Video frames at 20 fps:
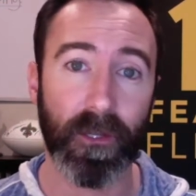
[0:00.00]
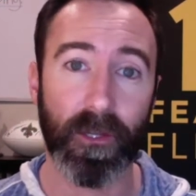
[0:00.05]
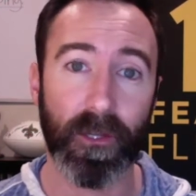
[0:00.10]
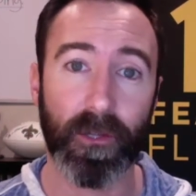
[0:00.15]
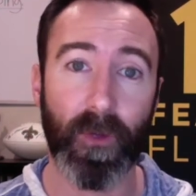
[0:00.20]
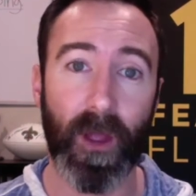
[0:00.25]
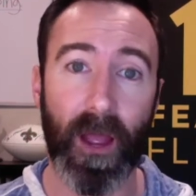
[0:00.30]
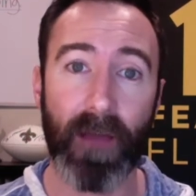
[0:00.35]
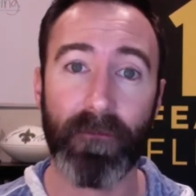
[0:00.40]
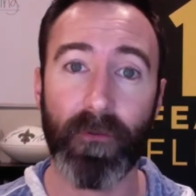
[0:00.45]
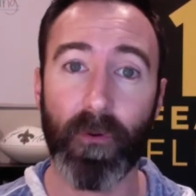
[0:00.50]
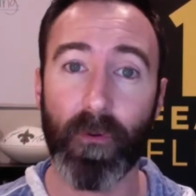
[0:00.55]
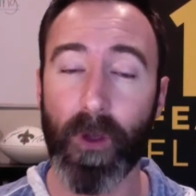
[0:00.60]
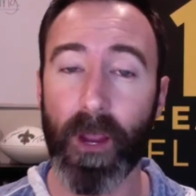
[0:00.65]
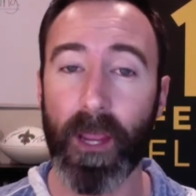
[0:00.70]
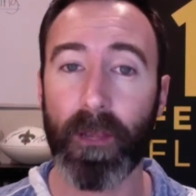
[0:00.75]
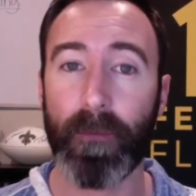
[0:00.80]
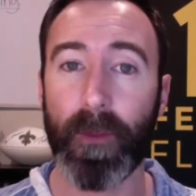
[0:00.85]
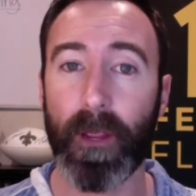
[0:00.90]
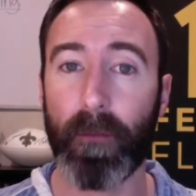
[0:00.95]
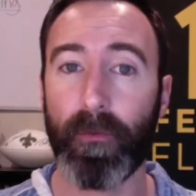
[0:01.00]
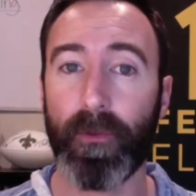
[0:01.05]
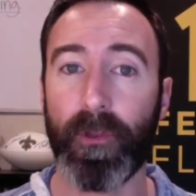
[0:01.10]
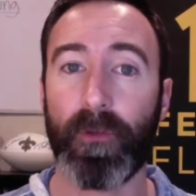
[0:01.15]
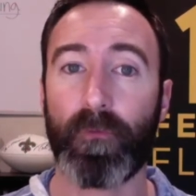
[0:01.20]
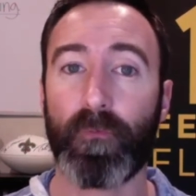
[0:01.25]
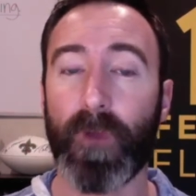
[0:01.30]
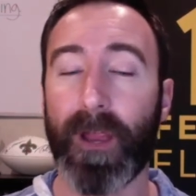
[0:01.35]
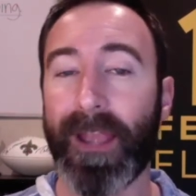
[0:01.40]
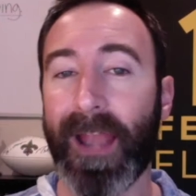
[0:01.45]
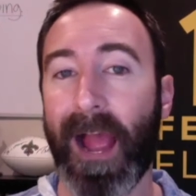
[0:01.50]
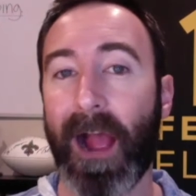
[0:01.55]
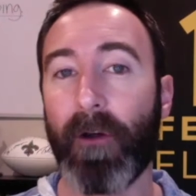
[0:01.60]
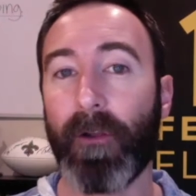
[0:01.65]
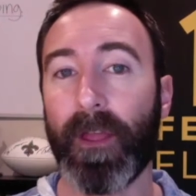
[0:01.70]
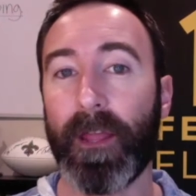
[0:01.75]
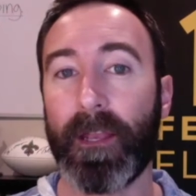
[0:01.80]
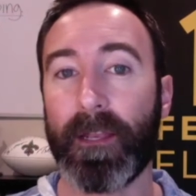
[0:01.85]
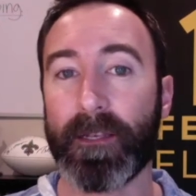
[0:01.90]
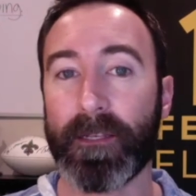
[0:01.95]
You have a way to be able to rent out
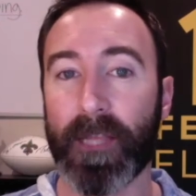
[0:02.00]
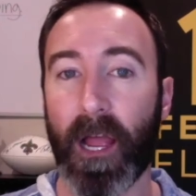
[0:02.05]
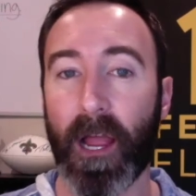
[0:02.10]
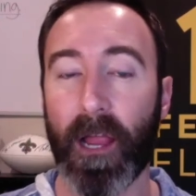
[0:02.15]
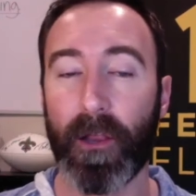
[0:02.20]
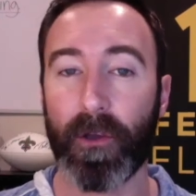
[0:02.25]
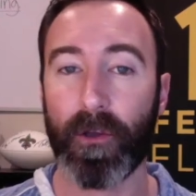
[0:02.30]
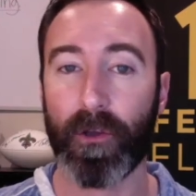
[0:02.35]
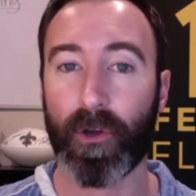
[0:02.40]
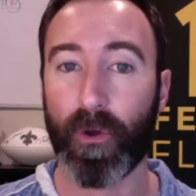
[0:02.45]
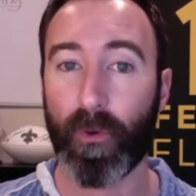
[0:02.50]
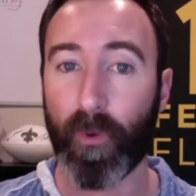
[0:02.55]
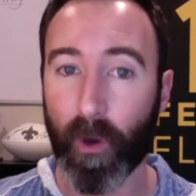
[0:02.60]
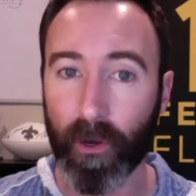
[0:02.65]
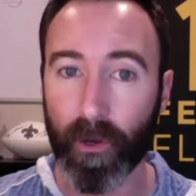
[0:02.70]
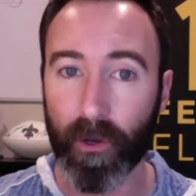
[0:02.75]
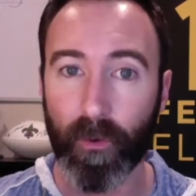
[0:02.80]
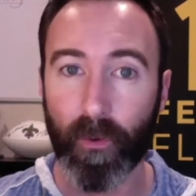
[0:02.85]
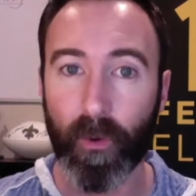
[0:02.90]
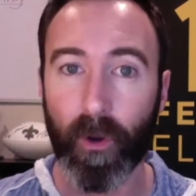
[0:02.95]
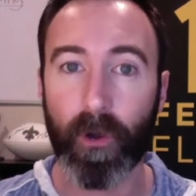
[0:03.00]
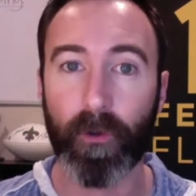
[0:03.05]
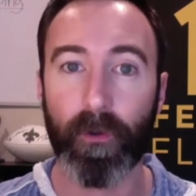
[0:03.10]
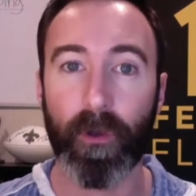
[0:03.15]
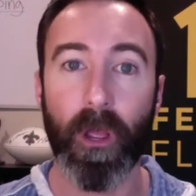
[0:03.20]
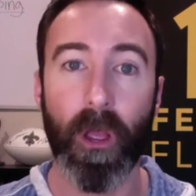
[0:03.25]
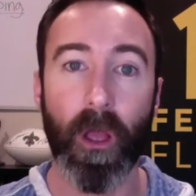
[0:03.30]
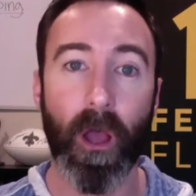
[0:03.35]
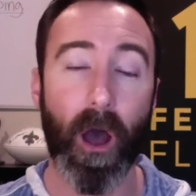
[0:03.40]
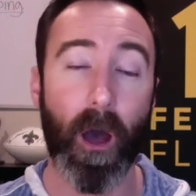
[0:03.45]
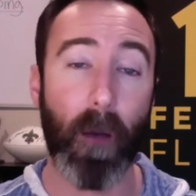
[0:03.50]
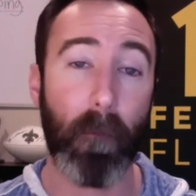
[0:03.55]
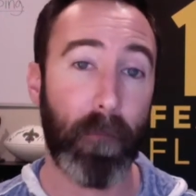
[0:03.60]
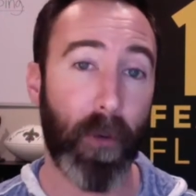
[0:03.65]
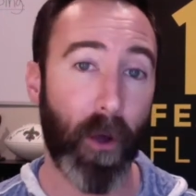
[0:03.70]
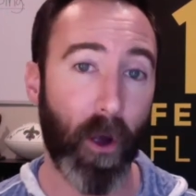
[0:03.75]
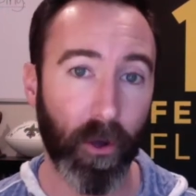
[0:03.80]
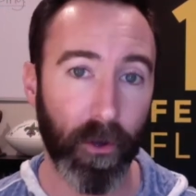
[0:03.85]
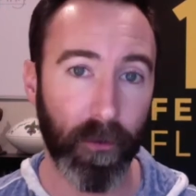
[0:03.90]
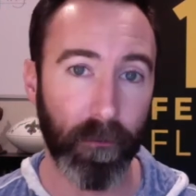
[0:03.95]
an entire quote unquote
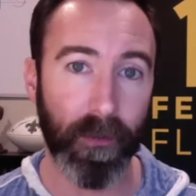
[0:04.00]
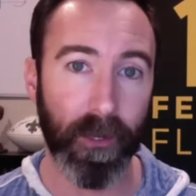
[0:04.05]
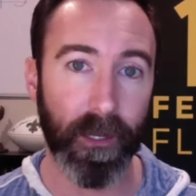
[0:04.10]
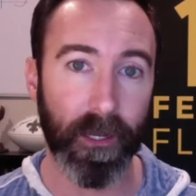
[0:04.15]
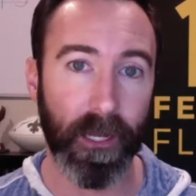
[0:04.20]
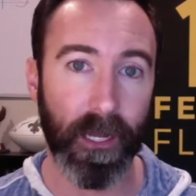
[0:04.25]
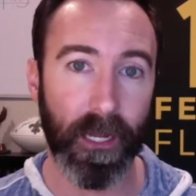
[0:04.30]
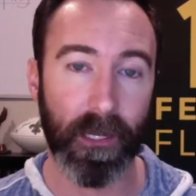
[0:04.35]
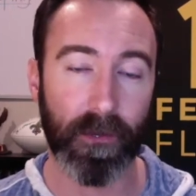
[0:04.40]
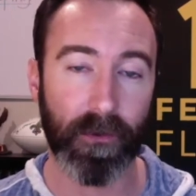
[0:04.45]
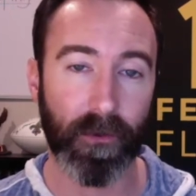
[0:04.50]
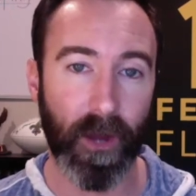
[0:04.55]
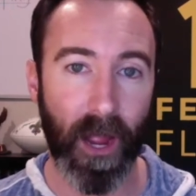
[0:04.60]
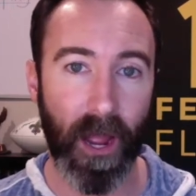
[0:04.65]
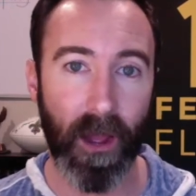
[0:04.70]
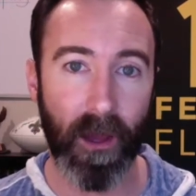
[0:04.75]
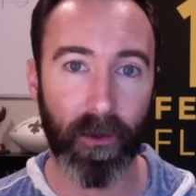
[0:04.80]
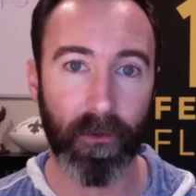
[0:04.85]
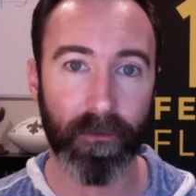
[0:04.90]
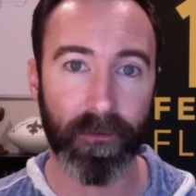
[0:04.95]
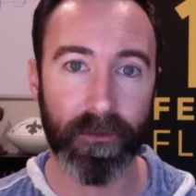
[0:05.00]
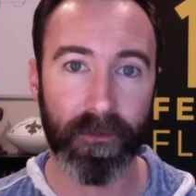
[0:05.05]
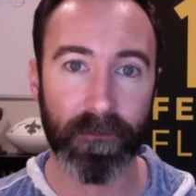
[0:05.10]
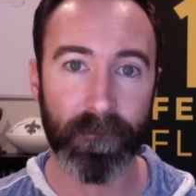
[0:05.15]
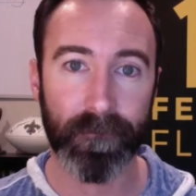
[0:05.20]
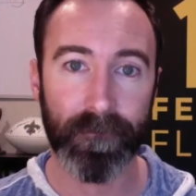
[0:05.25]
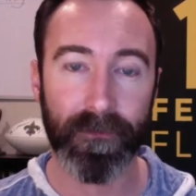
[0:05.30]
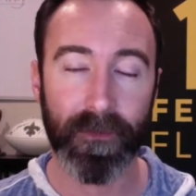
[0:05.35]
apartment in your house